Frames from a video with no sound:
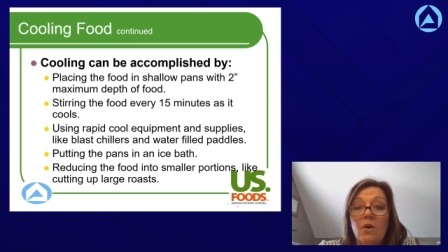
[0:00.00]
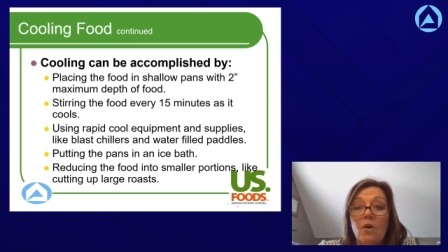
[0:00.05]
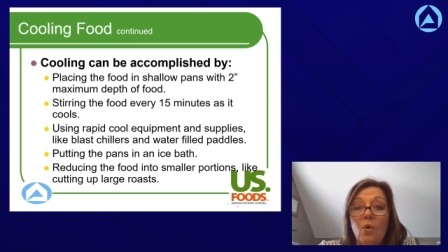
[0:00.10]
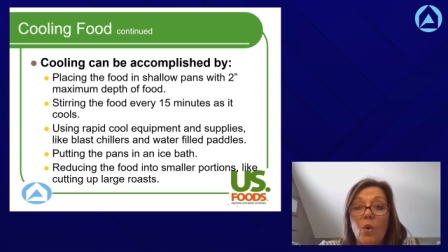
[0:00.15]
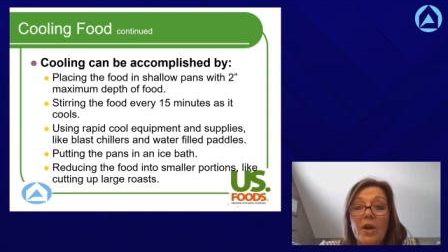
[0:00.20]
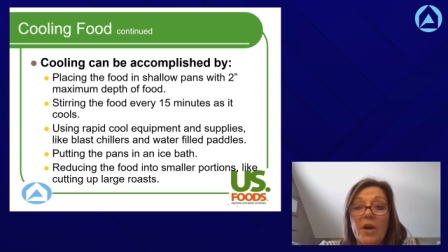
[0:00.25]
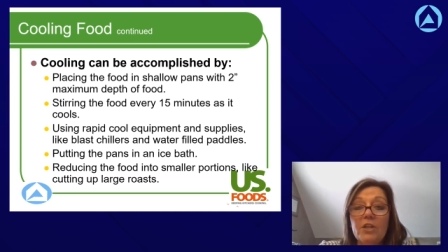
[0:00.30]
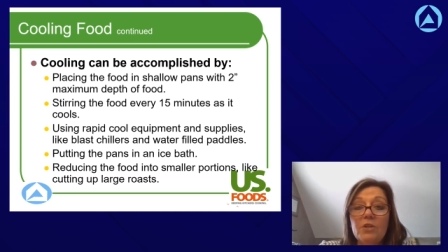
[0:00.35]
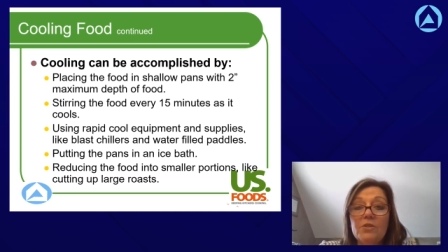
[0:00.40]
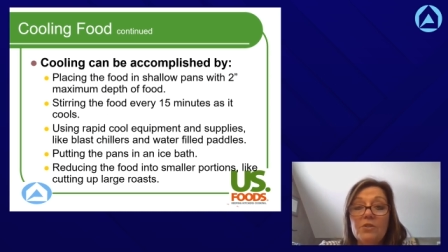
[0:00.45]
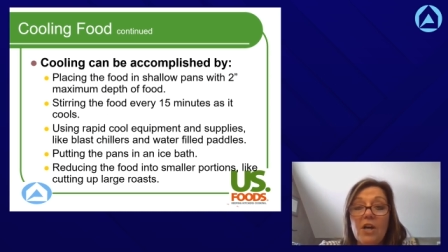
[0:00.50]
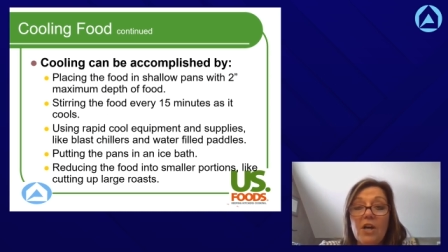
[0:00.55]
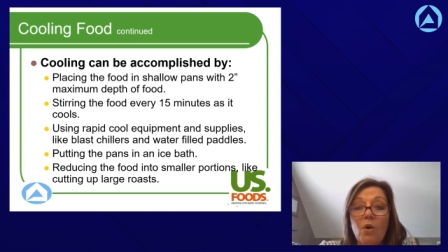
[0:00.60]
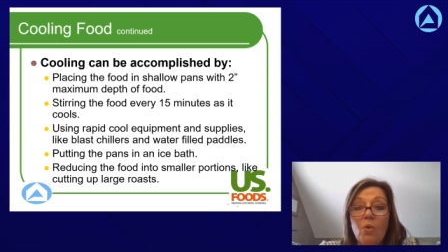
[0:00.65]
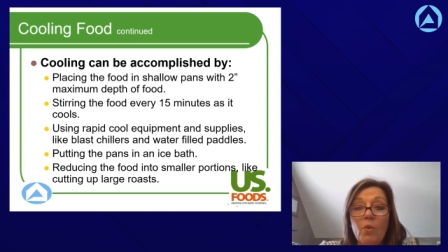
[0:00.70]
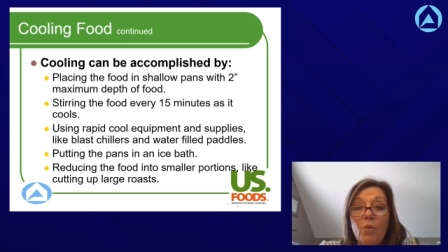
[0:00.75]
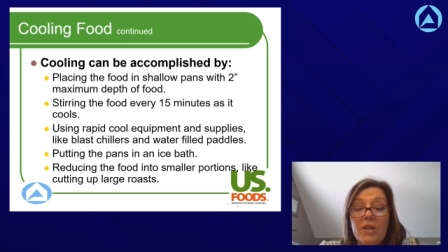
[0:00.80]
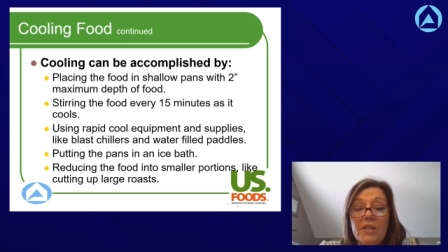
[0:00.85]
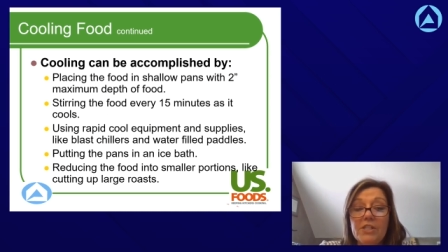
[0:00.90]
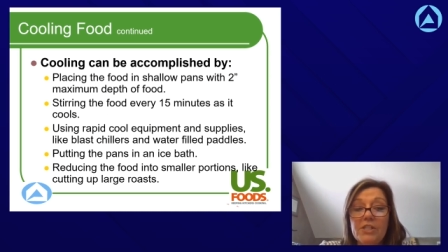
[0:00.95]
What you
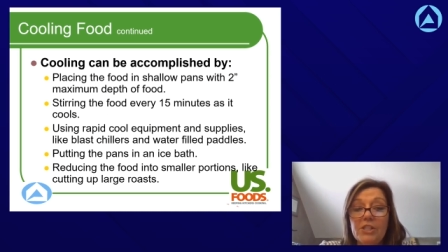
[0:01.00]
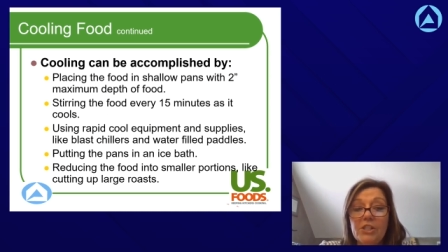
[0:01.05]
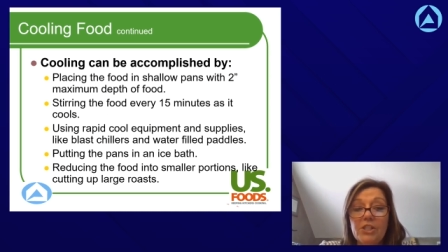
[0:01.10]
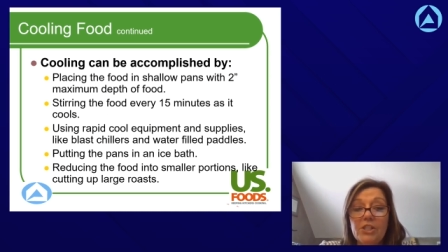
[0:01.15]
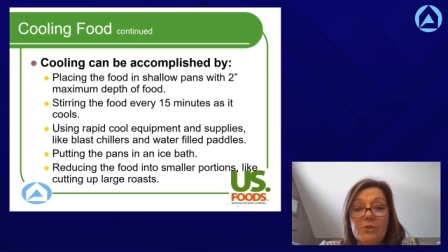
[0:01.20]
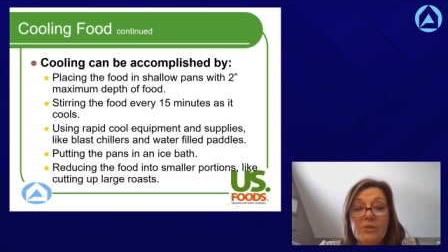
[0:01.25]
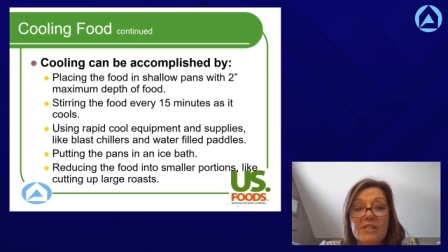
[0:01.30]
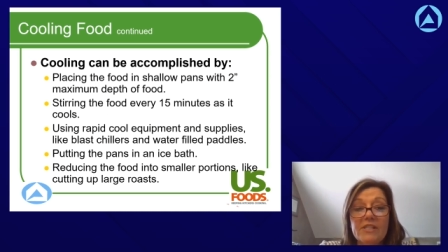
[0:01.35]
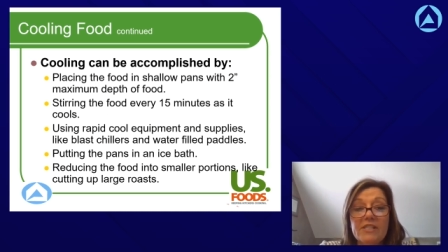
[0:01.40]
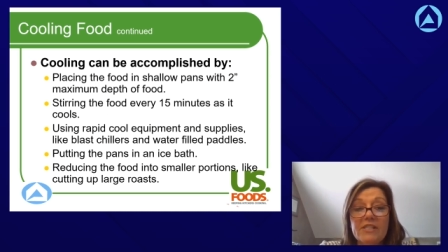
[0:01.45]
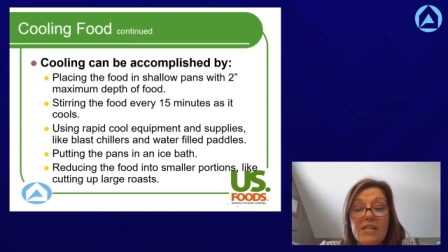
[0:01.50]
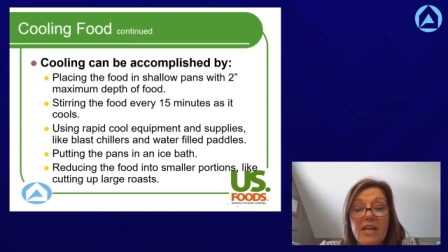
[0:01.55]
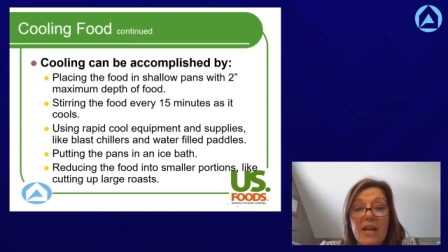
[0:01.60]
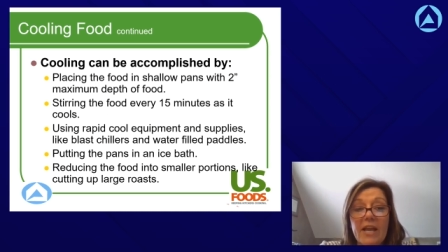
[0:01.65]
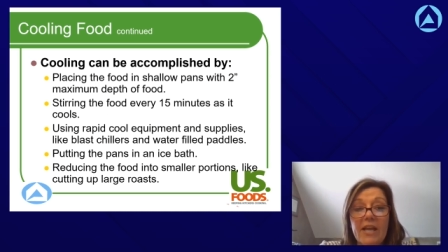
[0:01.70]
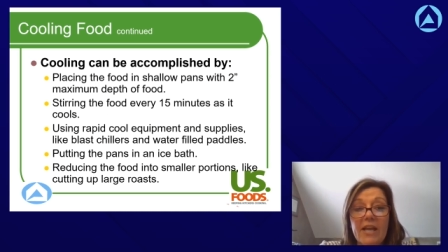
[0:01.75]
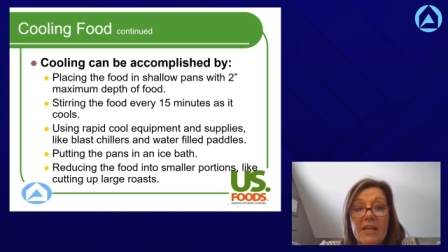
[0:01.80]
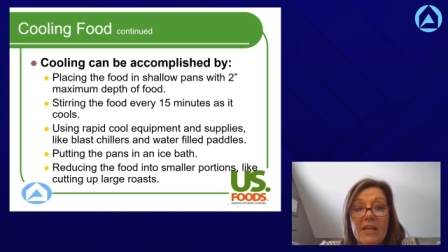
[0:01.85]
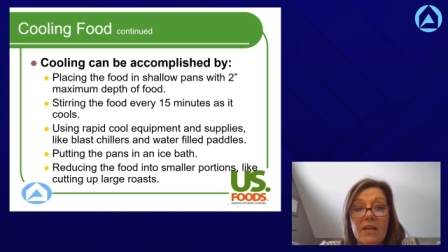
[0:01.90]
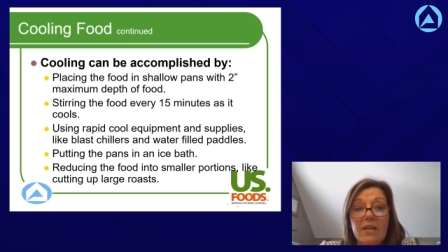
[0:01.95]
don't want to do is
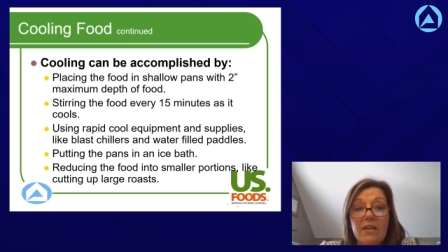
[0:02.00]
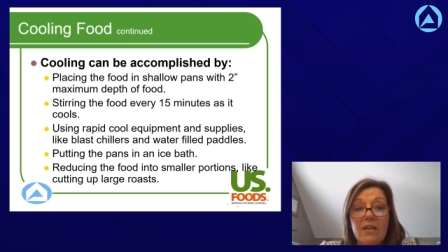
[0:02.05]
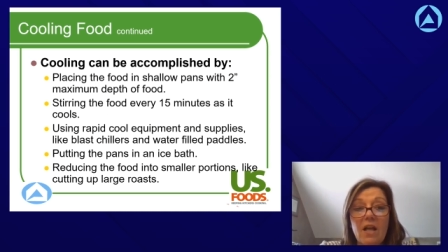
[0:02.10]
take